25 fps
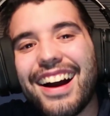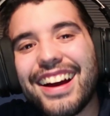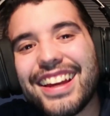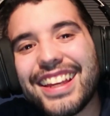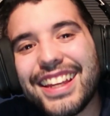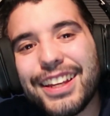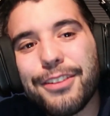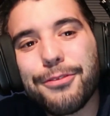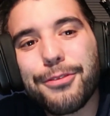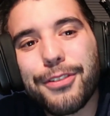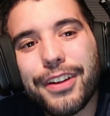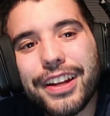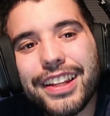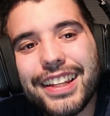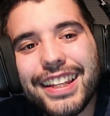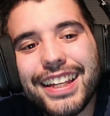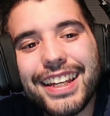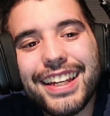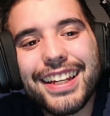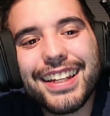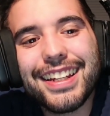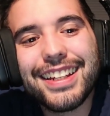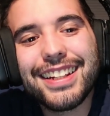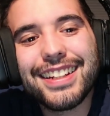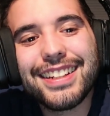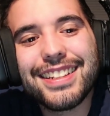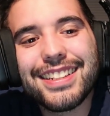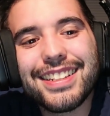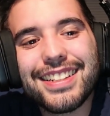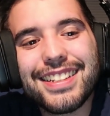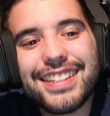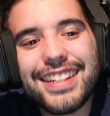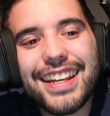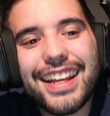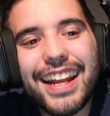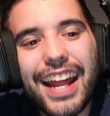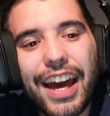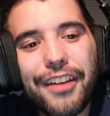he really
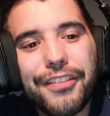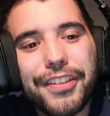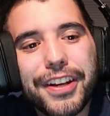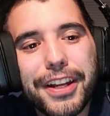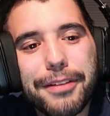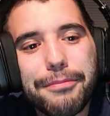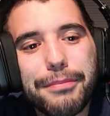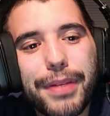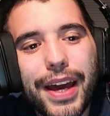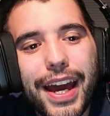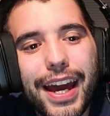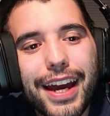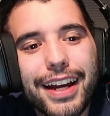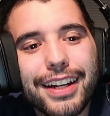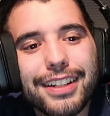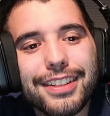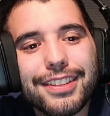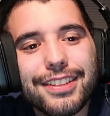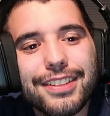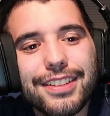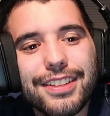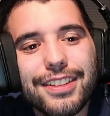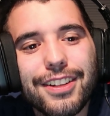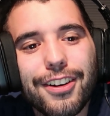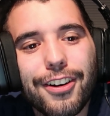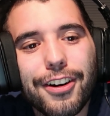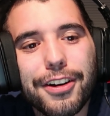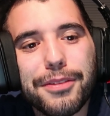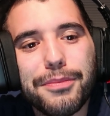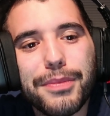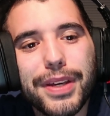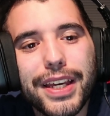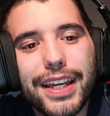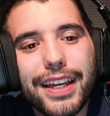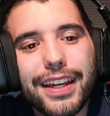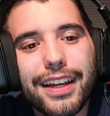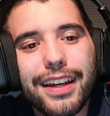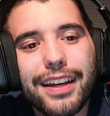did have an impact on
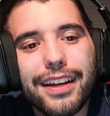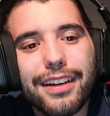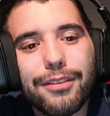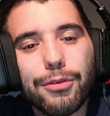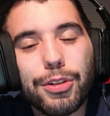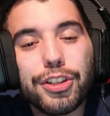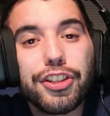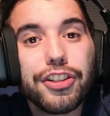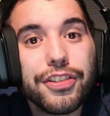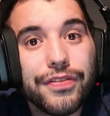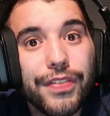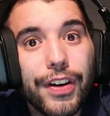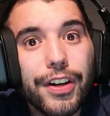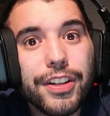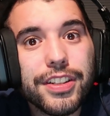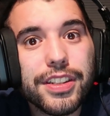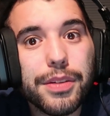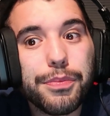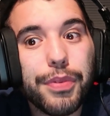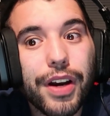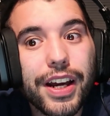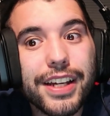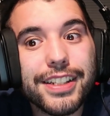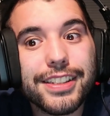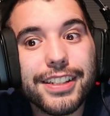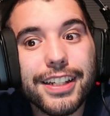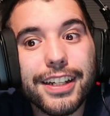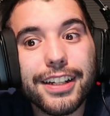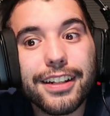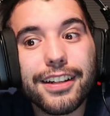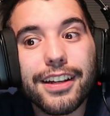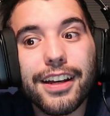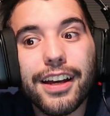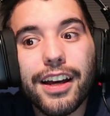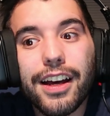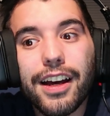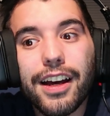me, which is very surprising